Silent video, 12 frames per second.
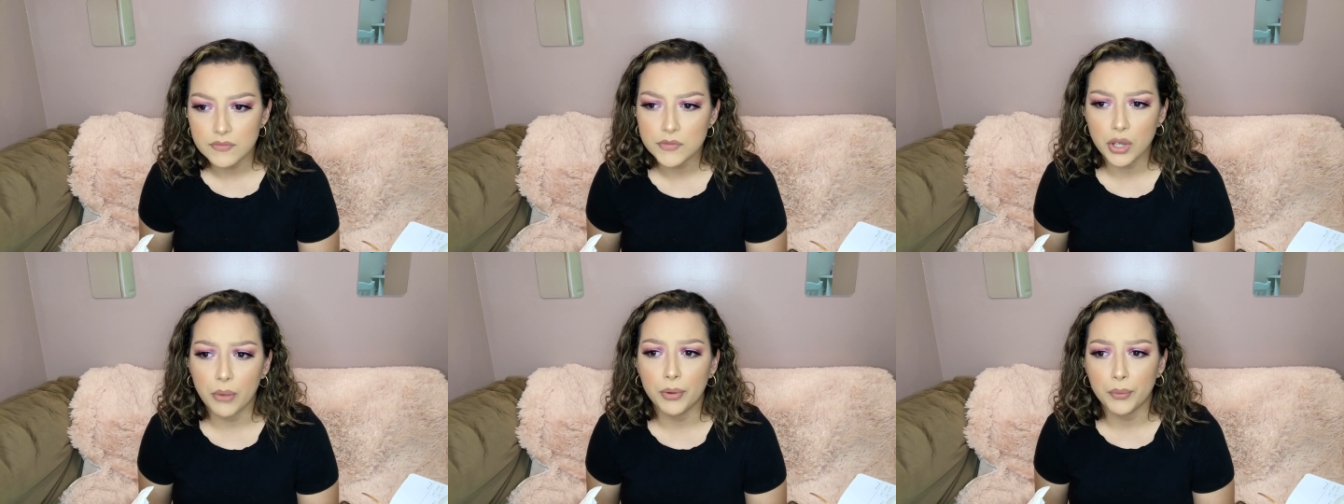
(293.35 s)

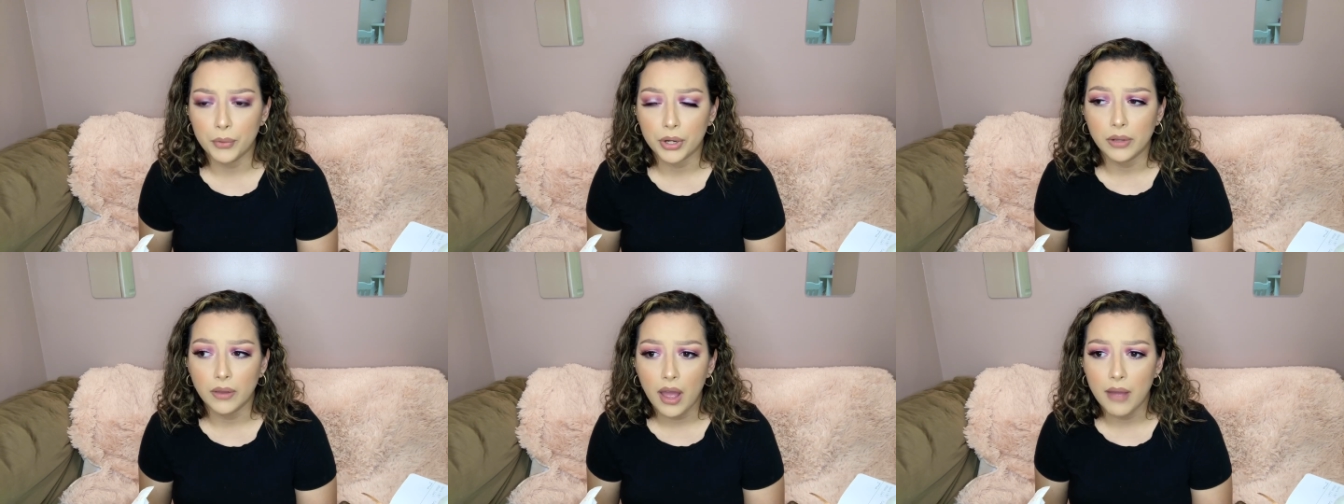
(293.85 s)
So I wouldn't work
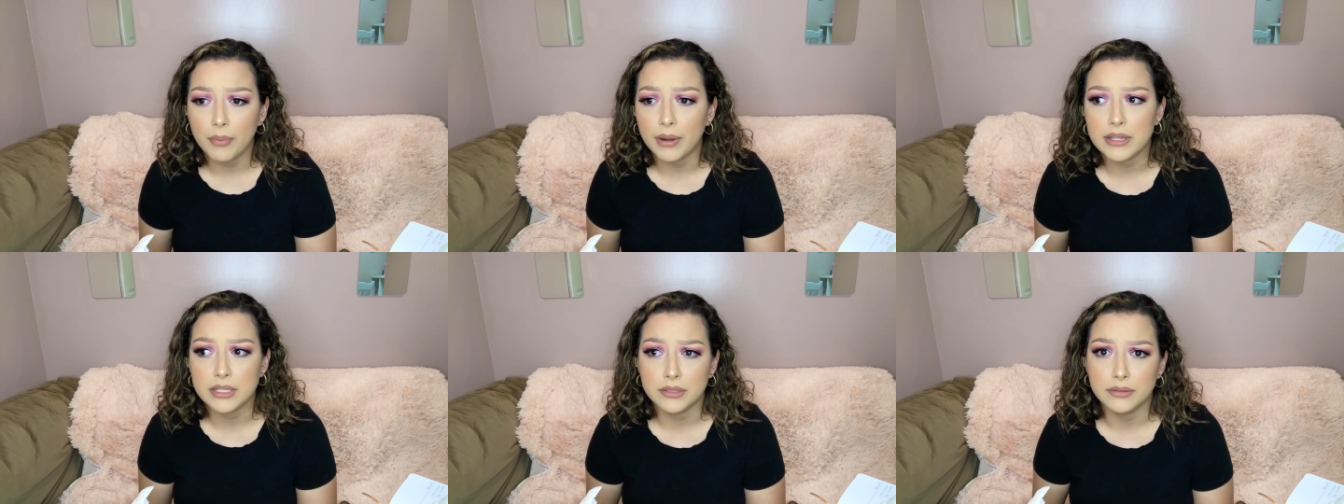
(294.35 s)
a lot, but
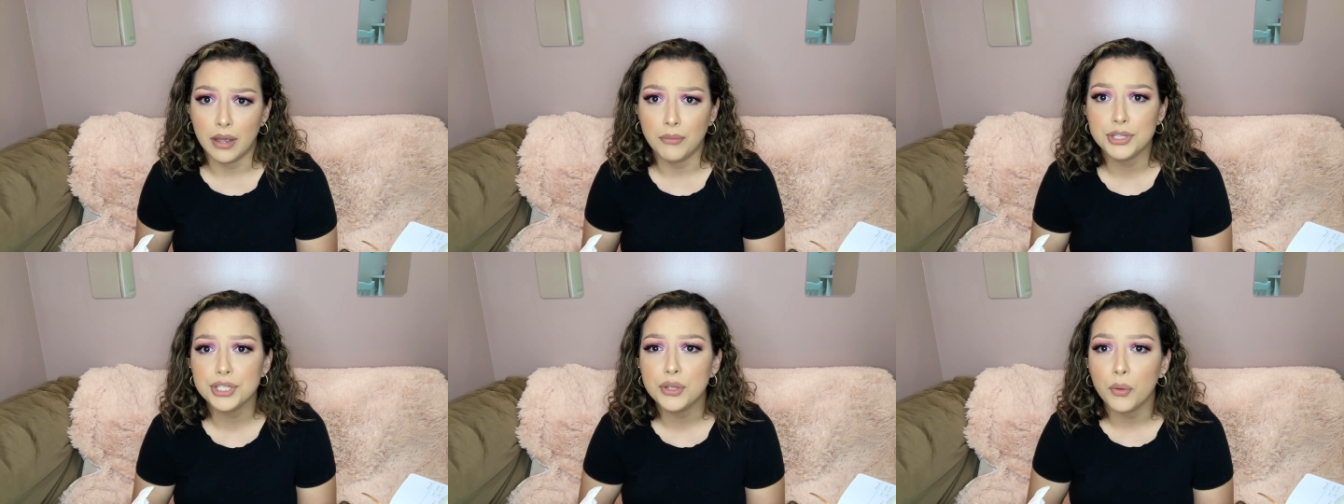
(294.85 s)
I, I
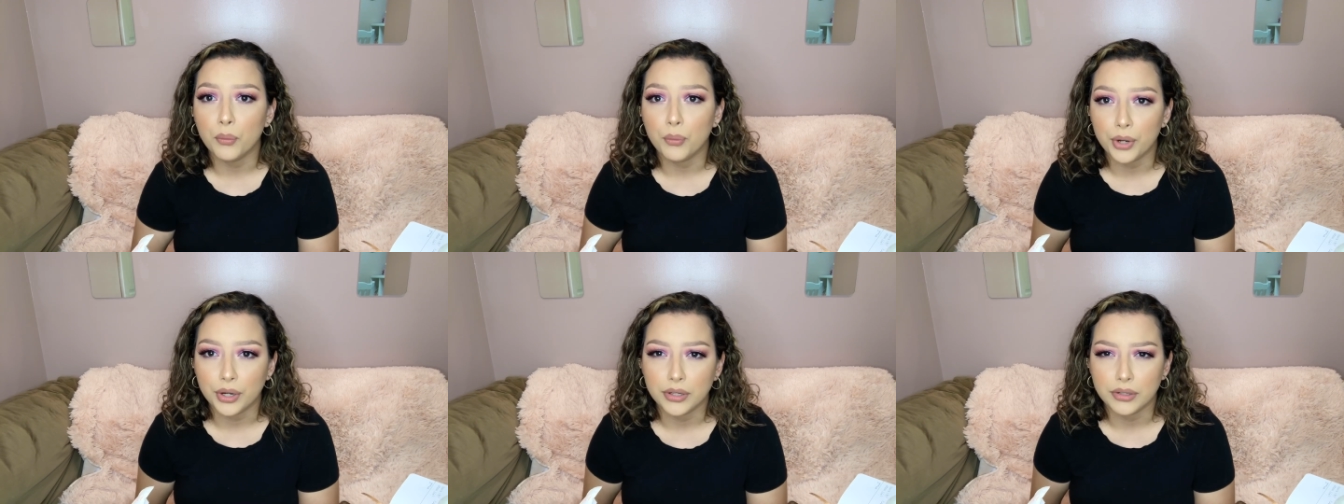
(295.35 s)
would still
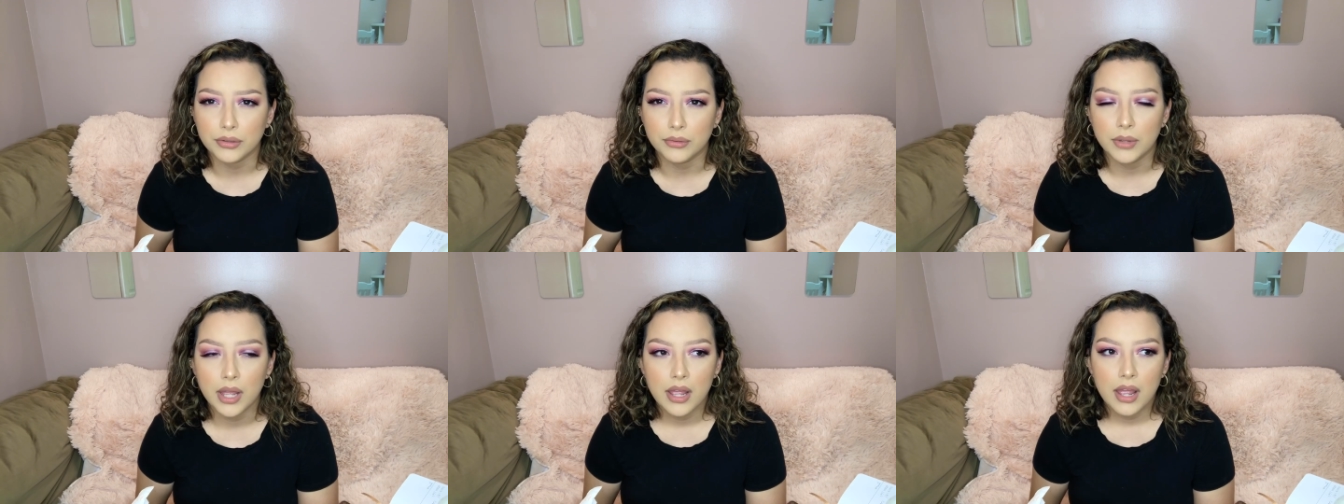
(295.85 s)
work, you
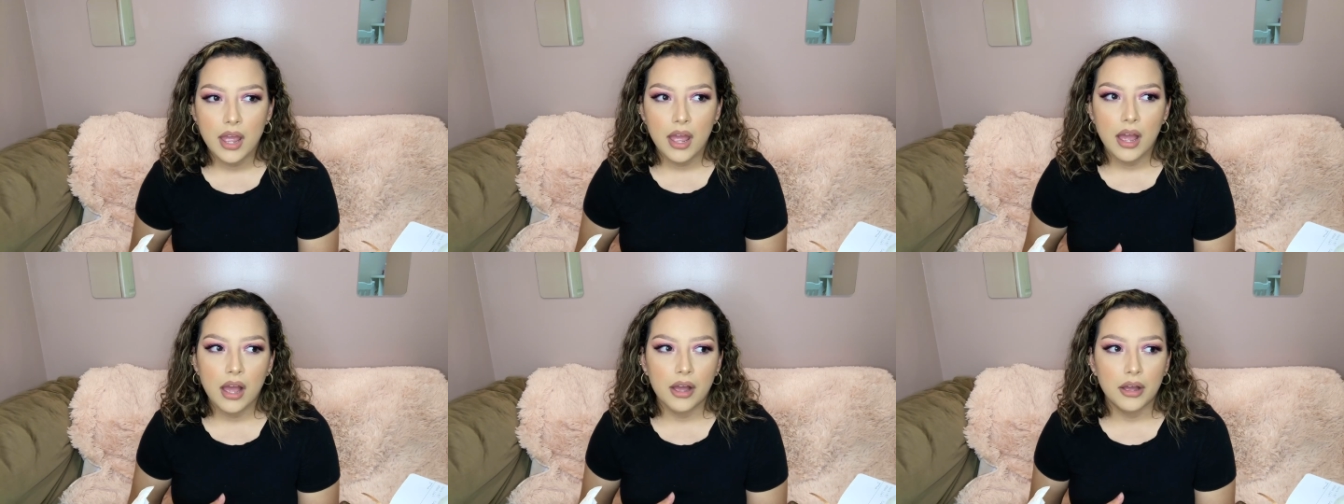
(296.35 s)
know.
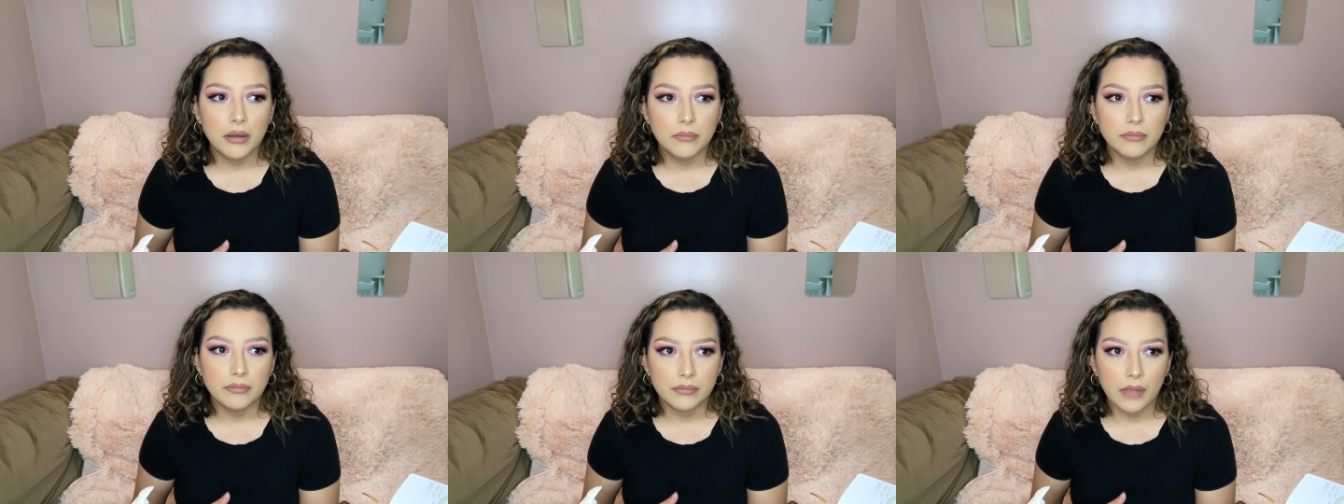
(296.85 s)

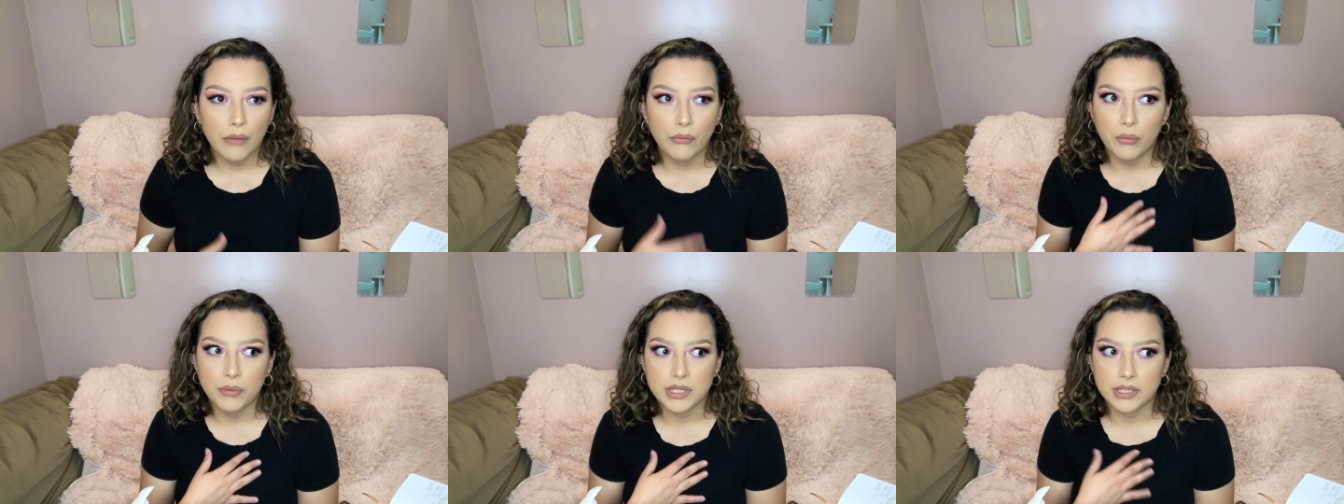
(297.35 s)
Um, I've
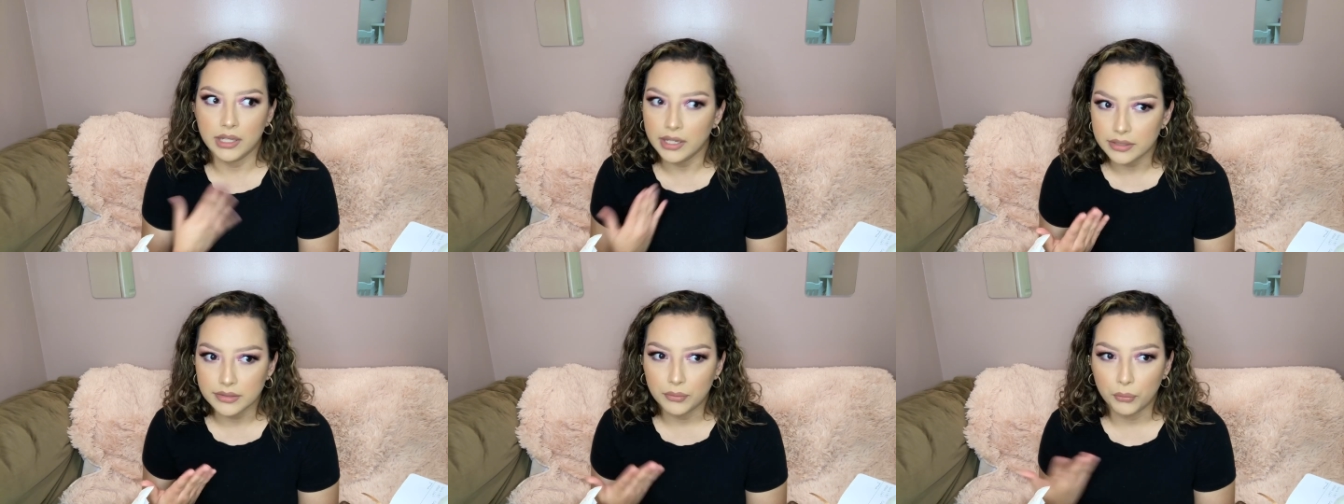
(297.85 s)
always
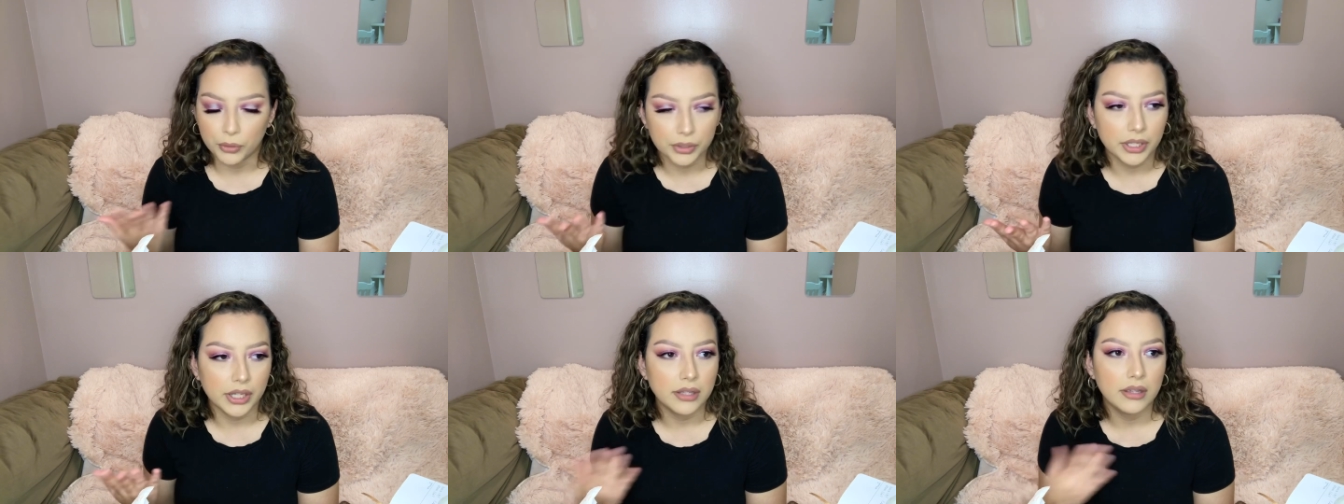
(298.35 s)
liked
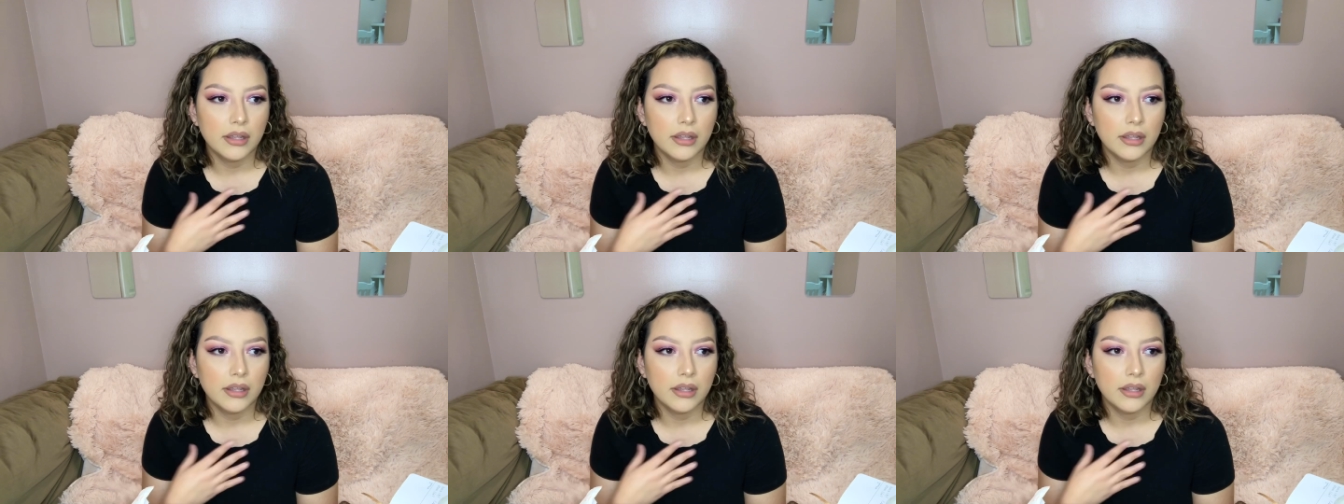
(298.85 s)
working